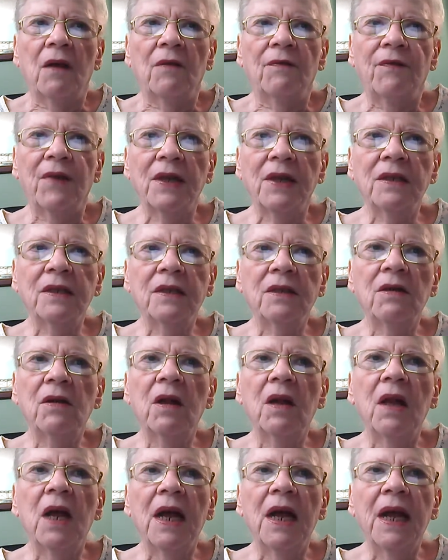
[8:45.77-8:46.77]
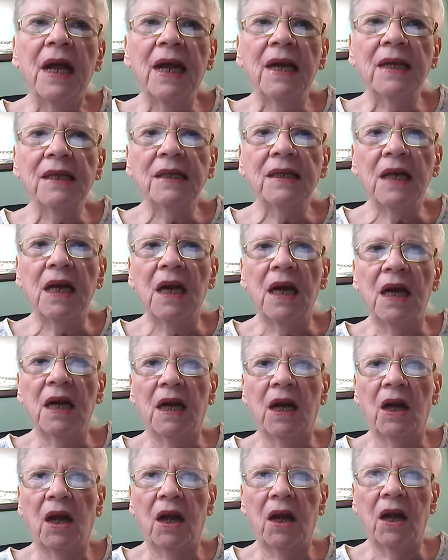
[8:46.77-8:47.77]
Fentanyl is a
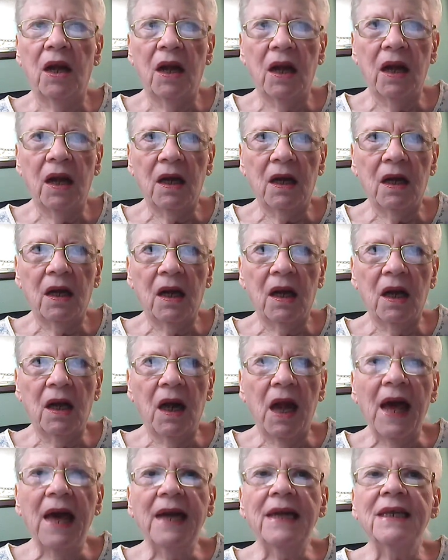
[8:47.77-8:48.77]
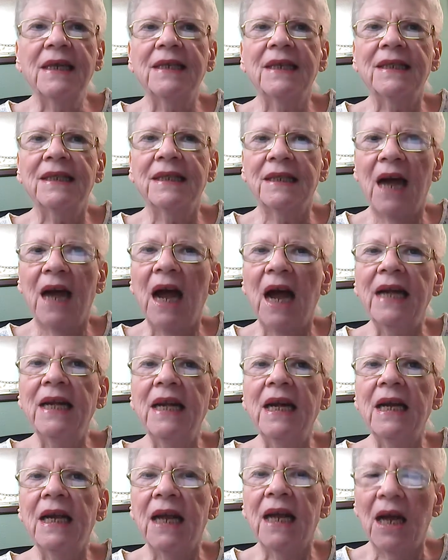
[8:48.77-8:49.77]

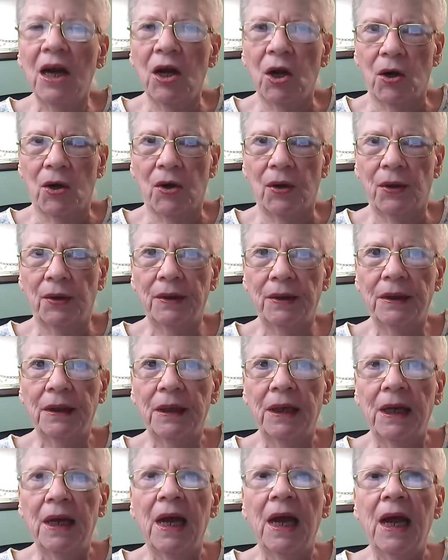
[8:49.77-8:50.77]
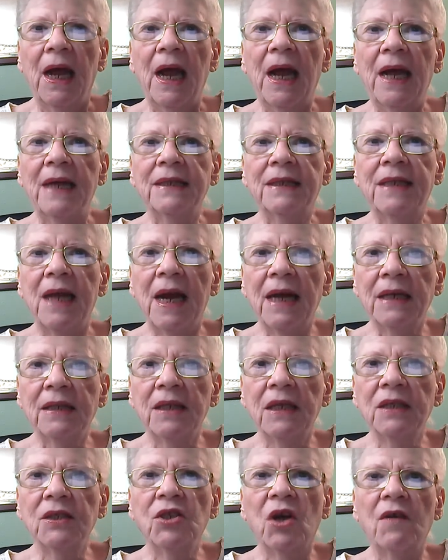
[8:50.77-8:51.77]
clandestine killer, and
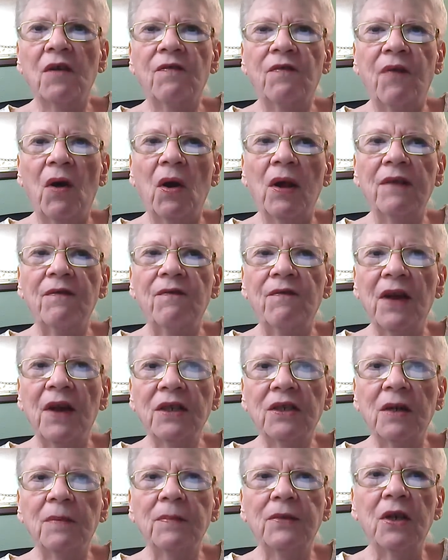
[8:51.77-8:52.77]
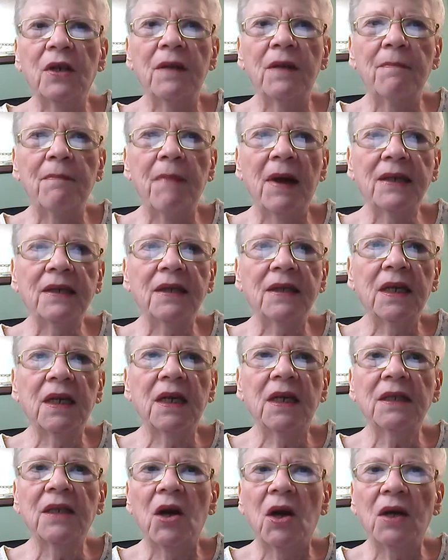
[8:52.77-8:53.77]
Texans are falling victim to the
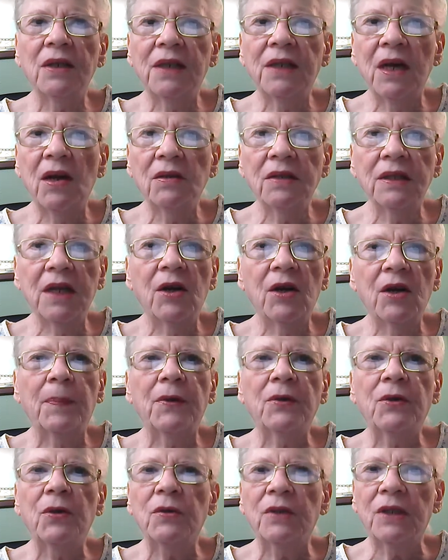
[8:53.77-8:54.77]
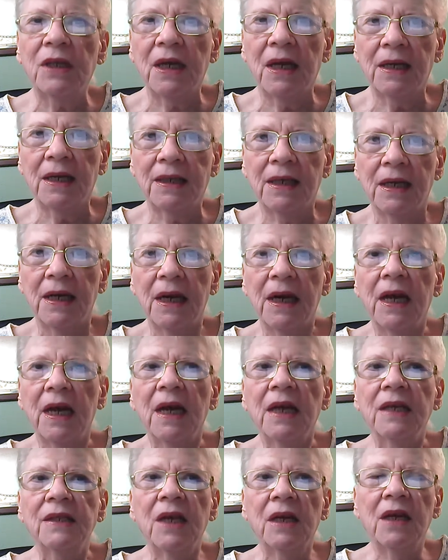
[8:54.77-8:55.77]
Mexican cartels that are producing it,
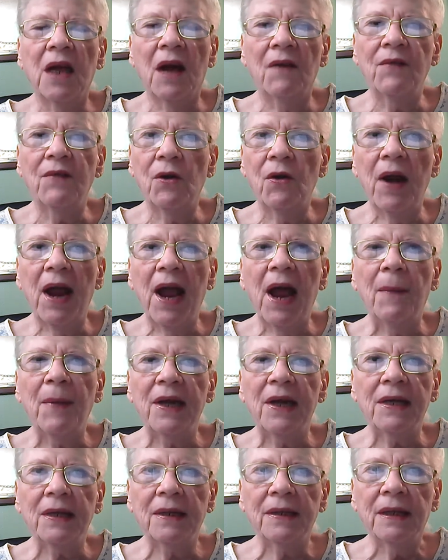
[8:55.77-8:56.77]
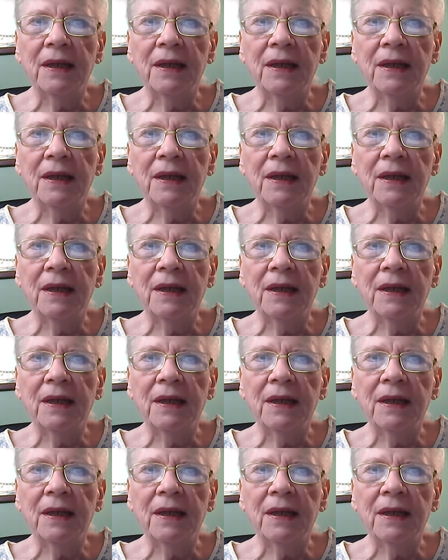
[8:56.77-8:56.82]
said Governor Abbott.